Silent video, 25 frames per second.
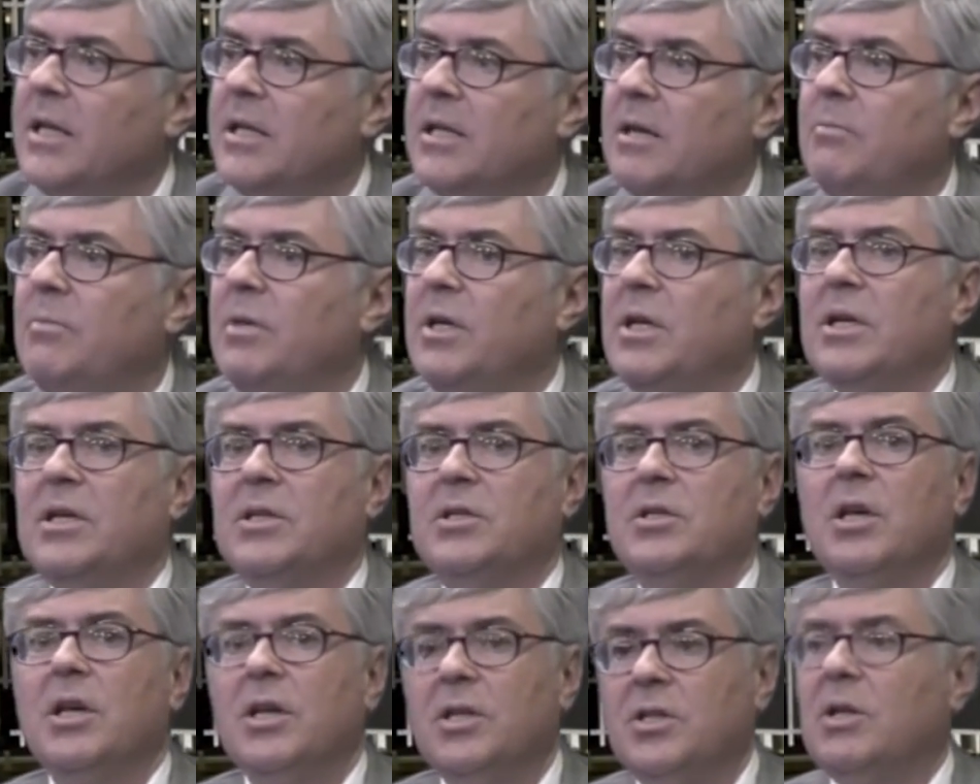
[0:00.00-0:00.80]
than
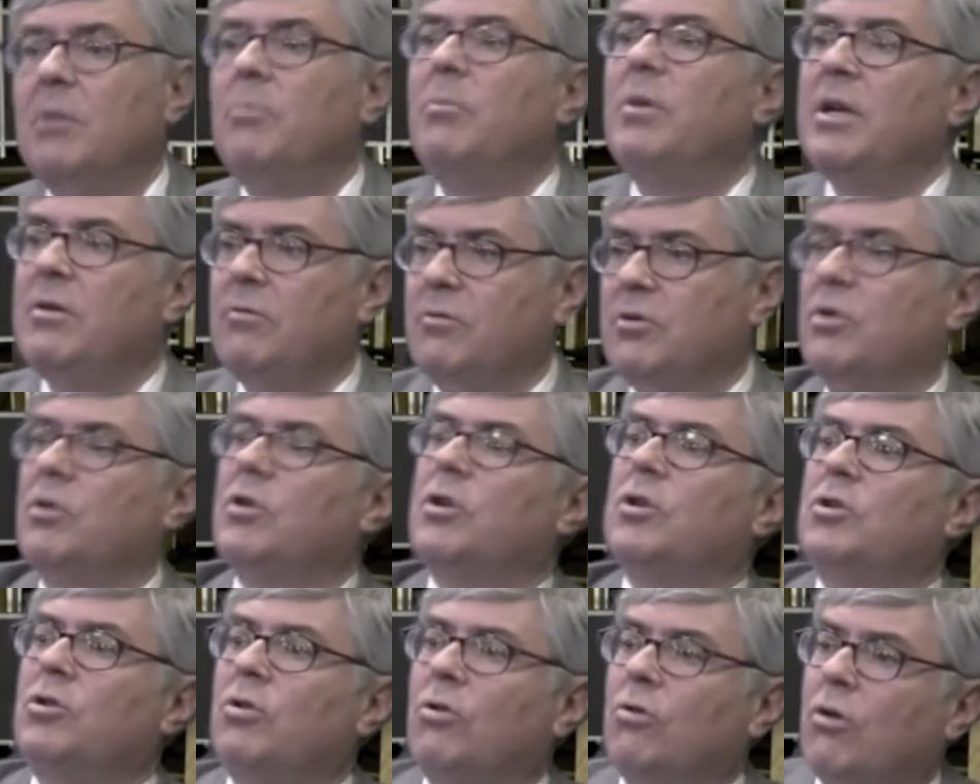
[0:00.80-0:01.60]
because somebody was
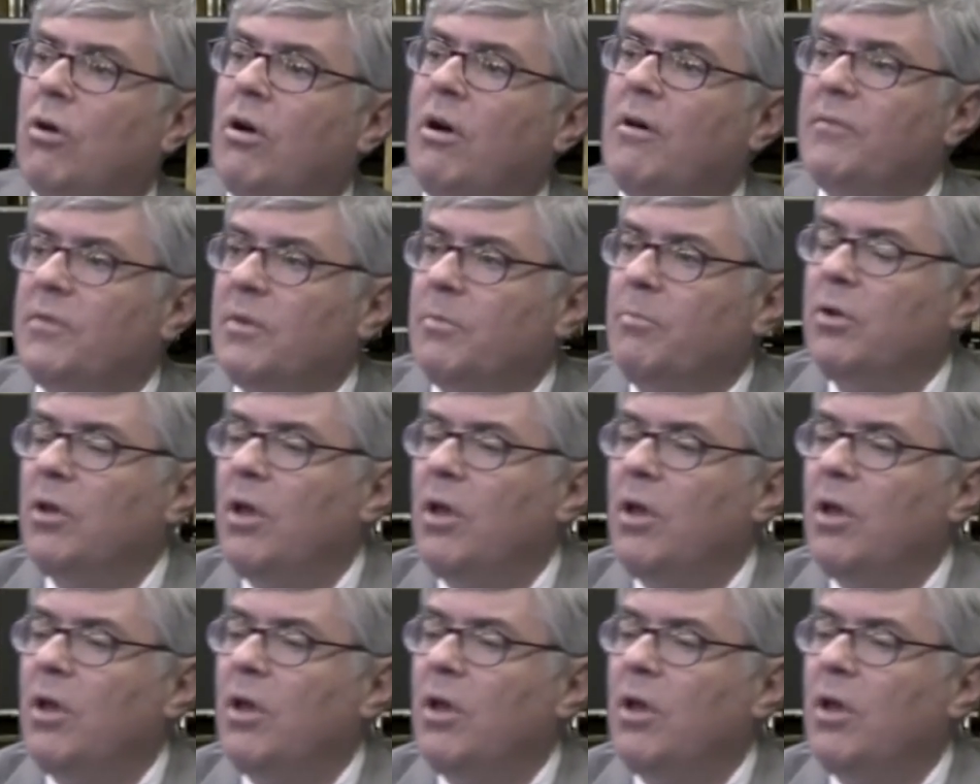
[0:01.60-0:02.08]
going to turn off the